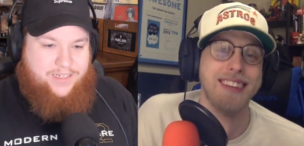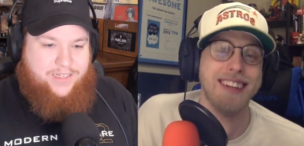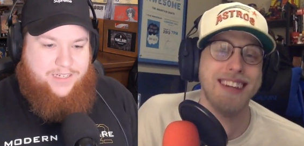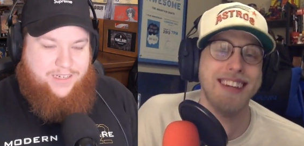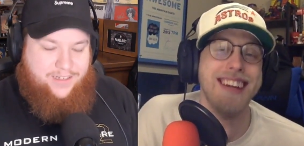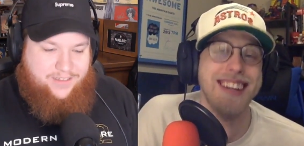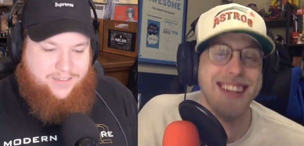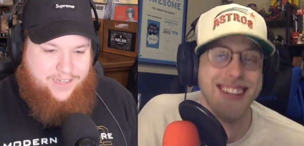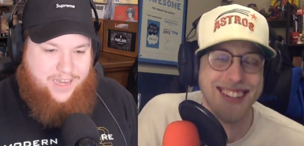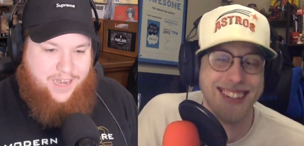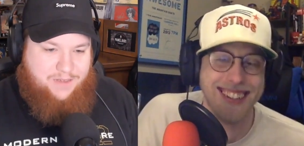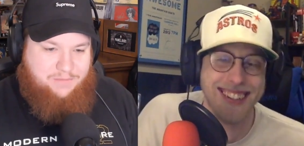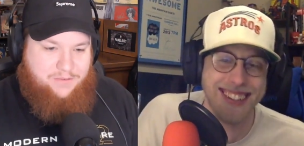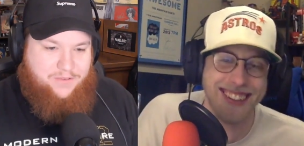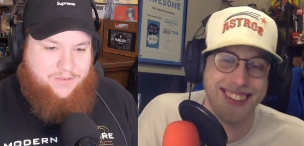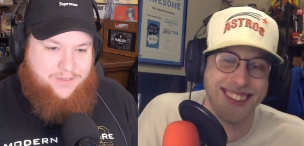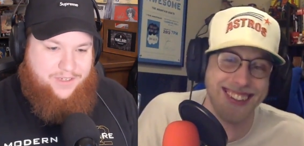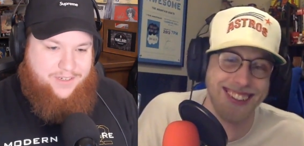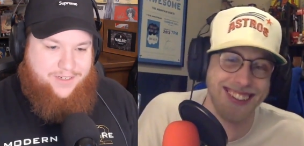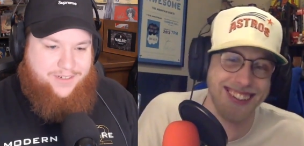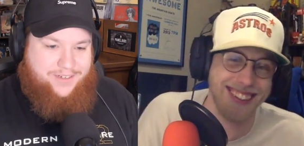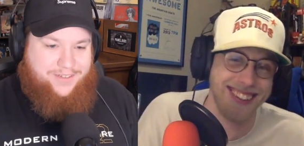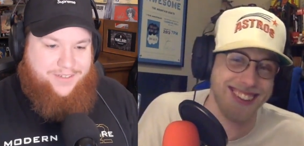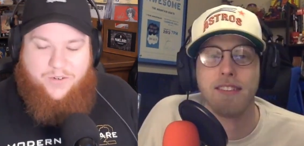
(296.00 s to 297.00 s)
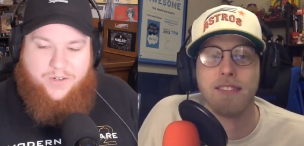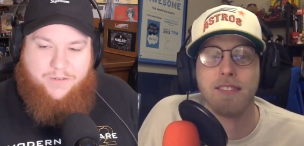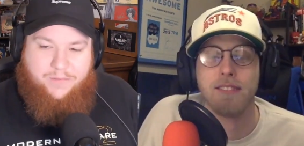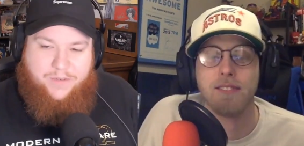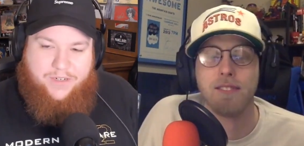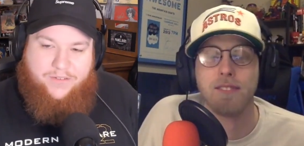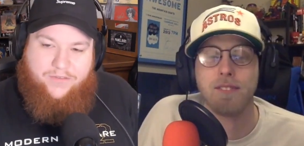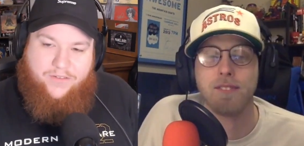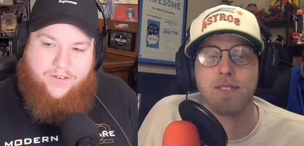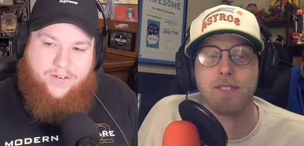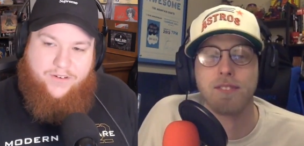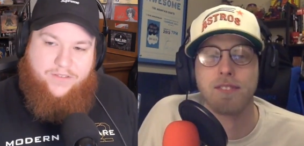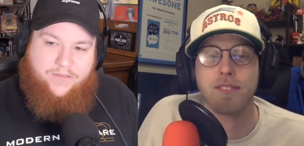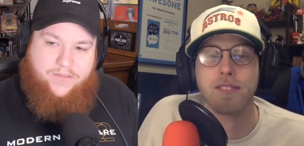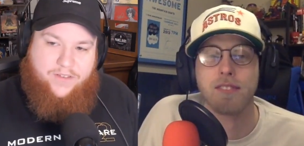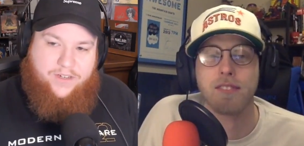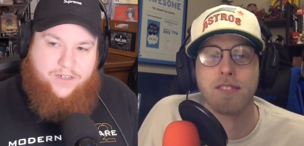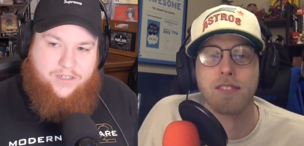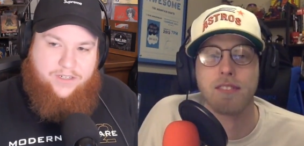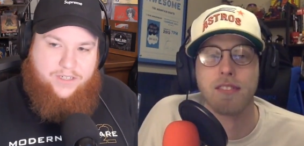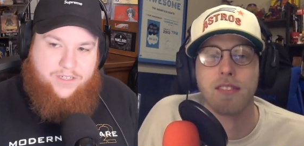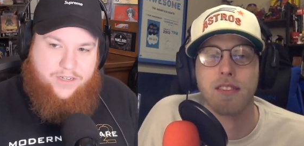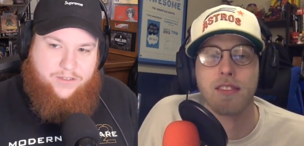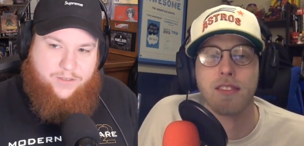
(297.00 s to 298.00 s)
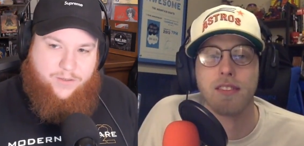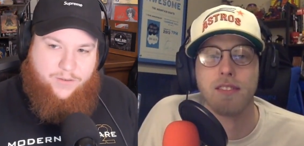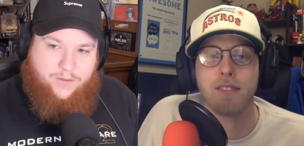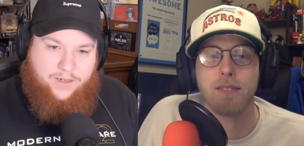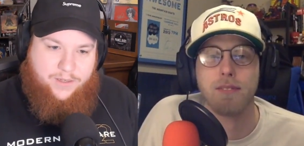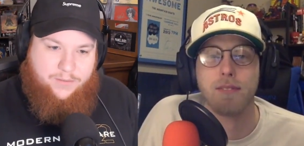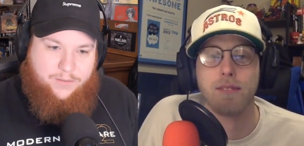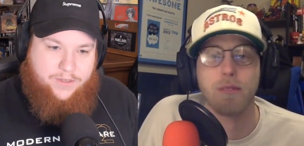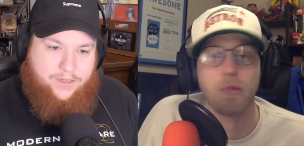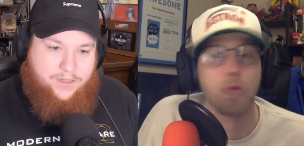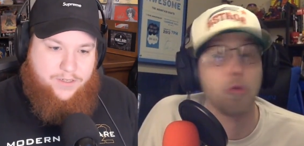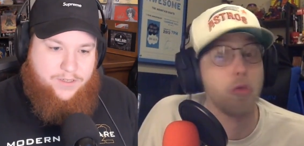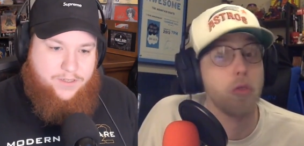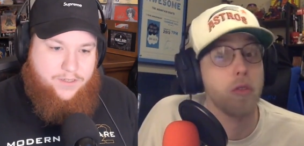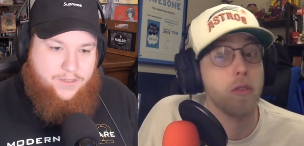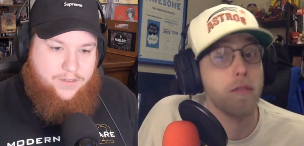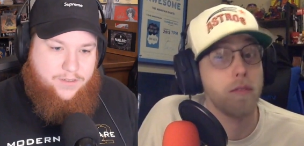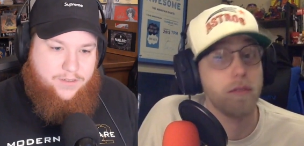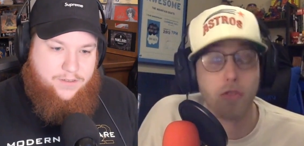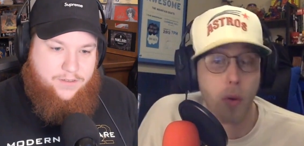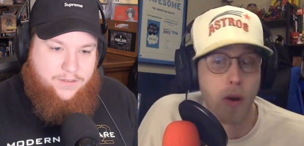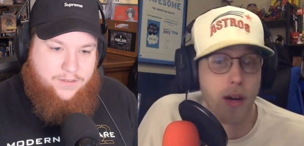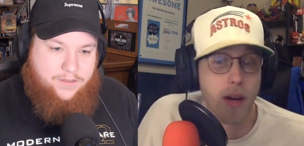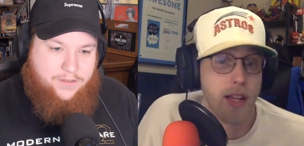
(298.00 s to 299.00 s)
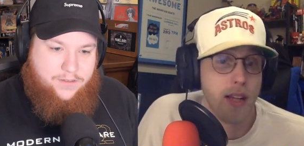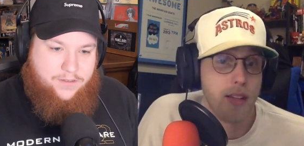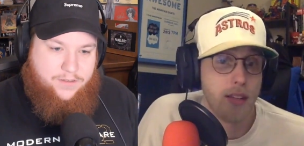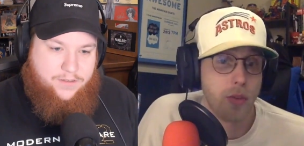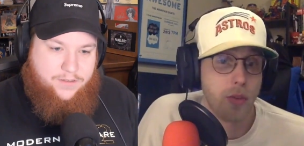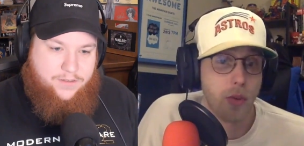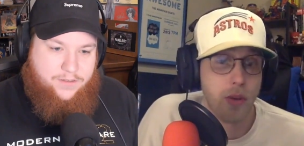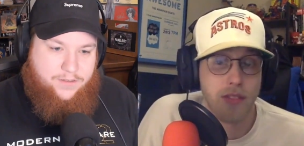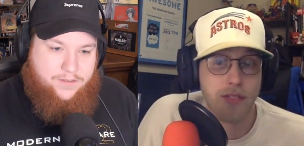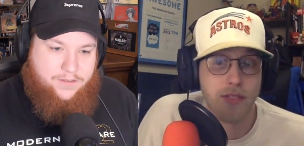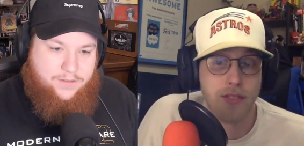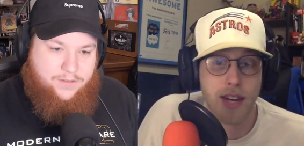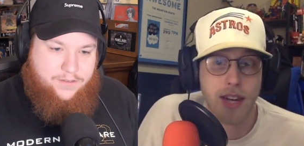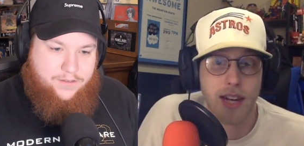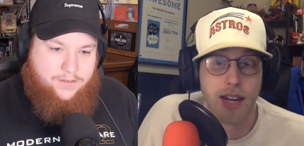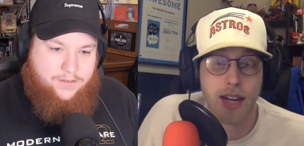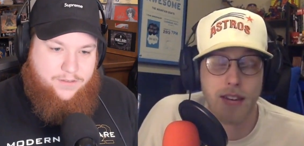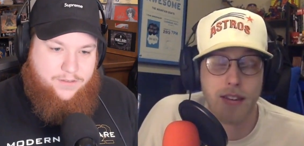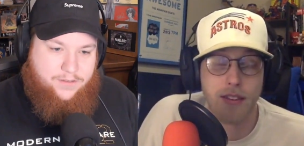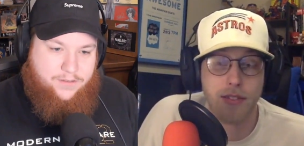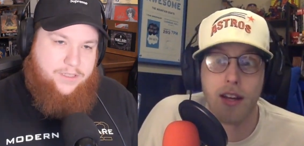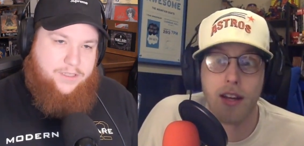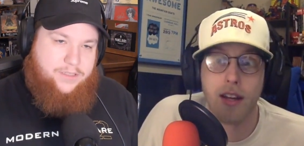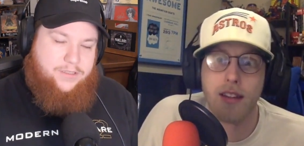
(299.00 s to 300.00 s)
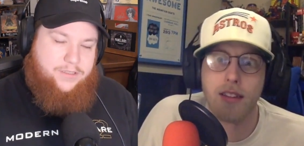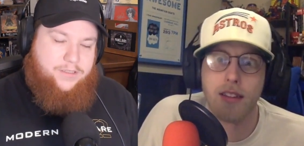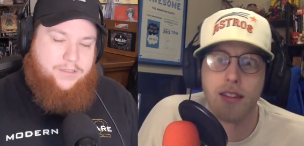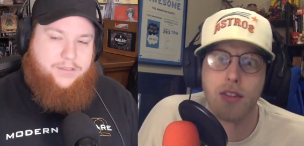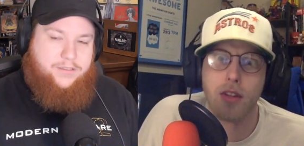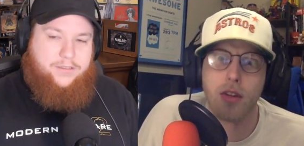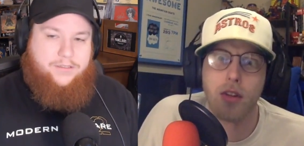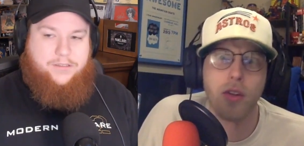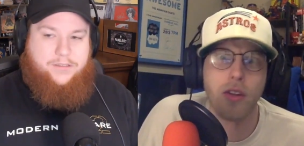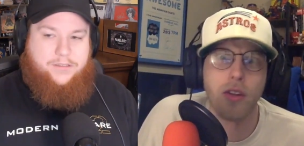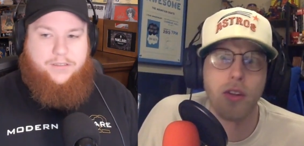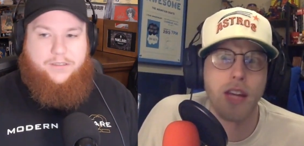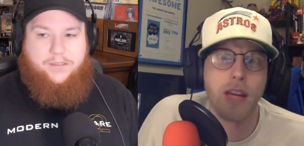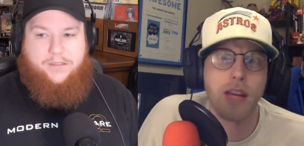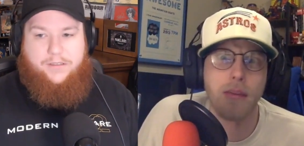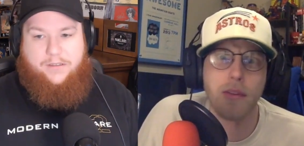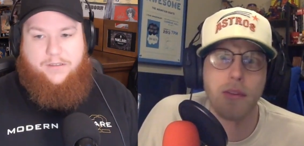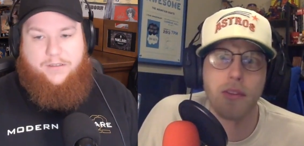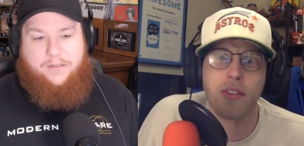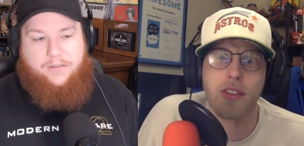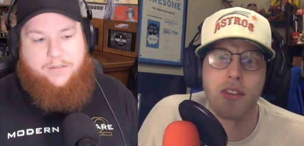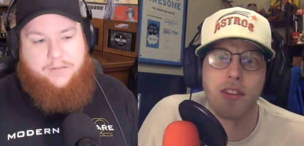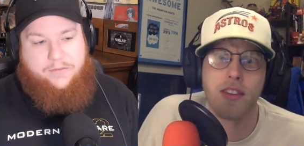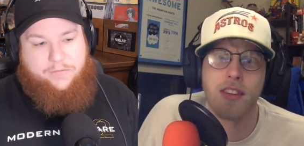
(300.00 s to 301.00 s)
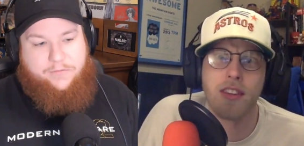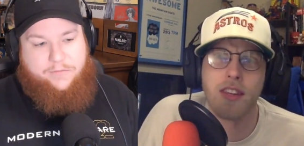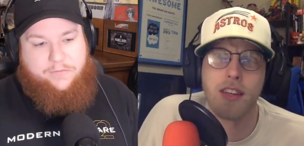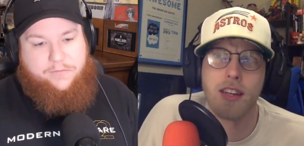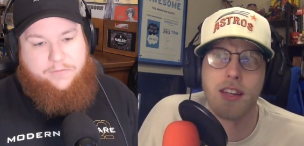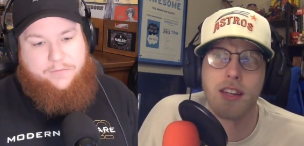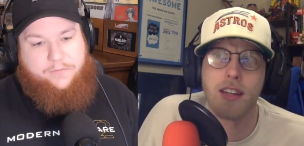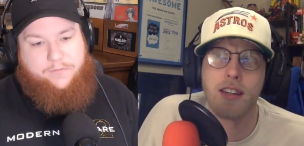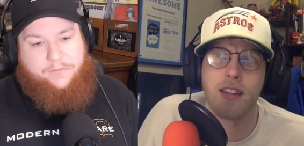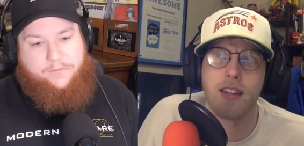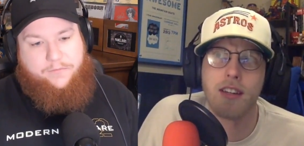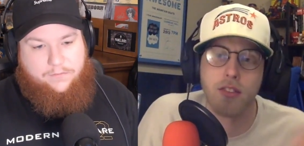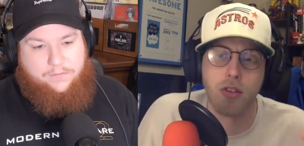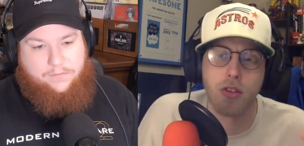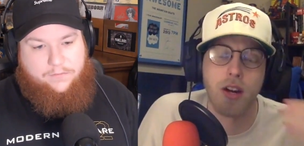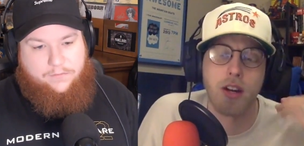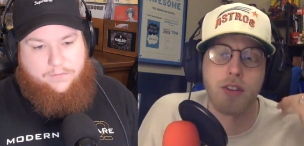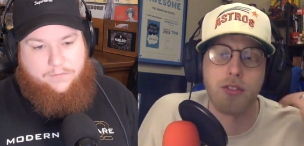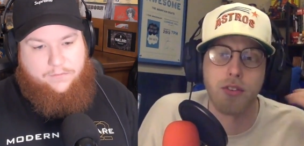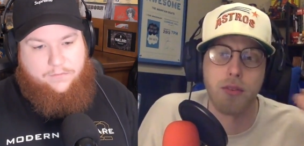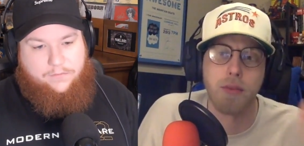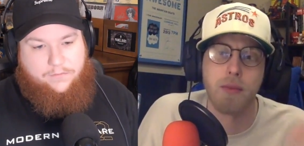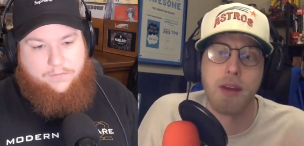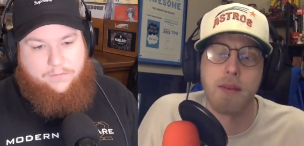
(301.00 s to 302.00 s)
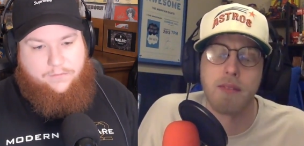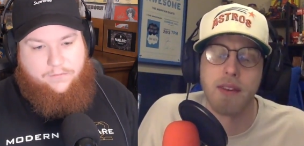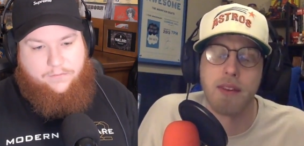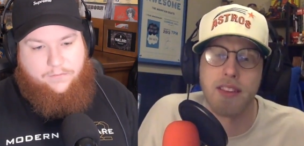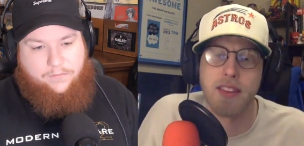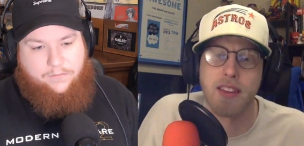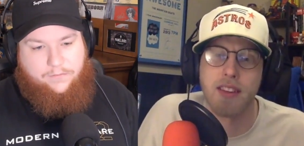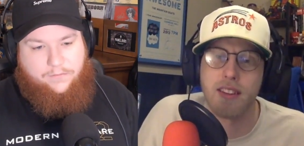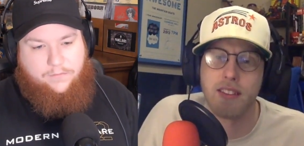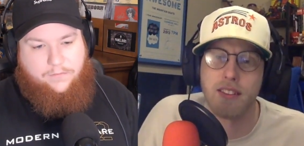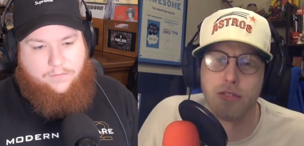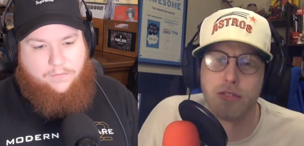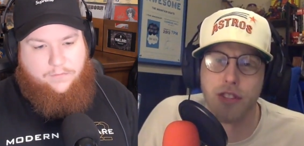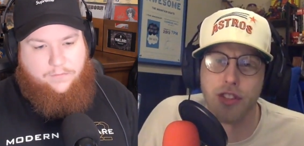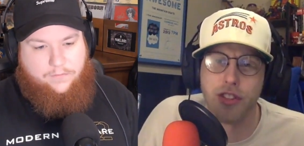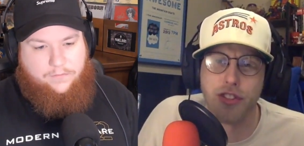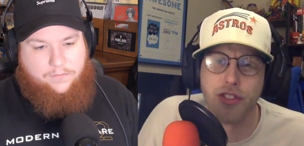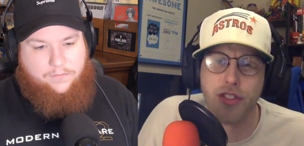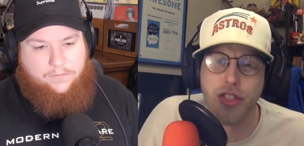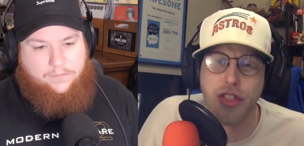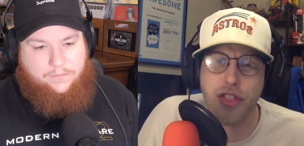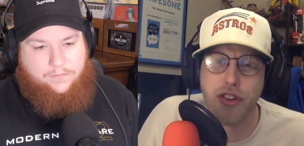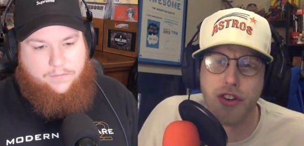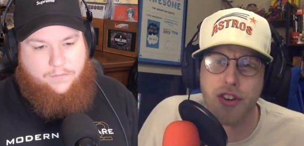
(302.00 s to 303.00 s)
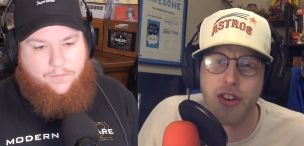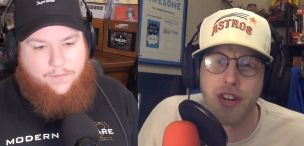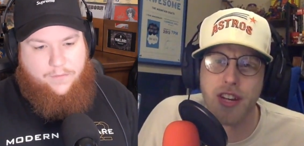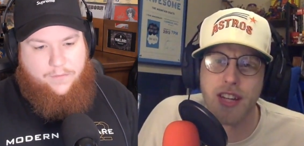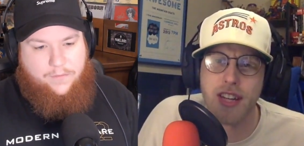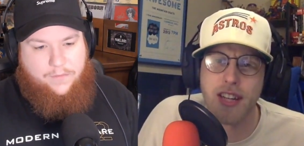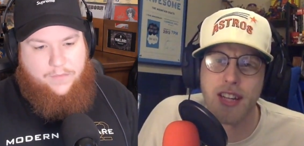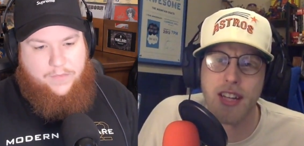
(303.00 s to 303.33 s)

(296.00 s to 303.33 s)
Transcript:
Speaker 1: resting on top of it. What are McFarlane figures now? Twenty bucks?
Speaker 2: 20, 25. Right. Gold labels, I think, direct from them. I think reach thirty